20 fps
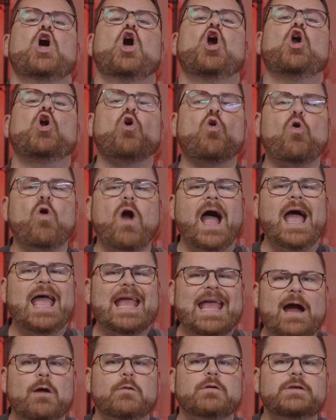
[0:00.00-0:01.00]

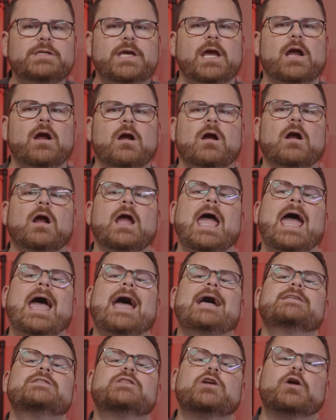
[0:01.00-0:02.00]
crying out in terror
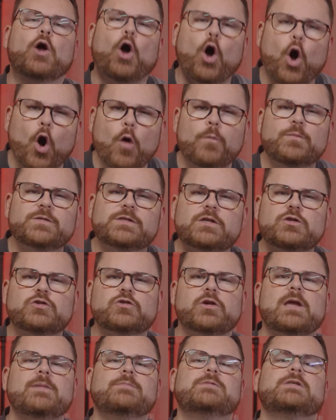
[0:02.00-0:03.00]
as their hopes and
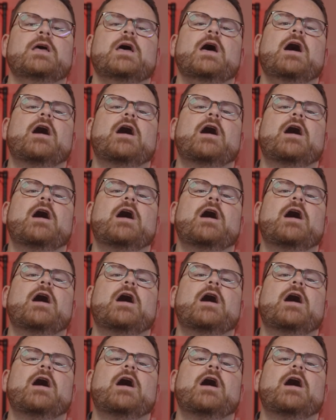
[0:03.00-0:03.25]
dreams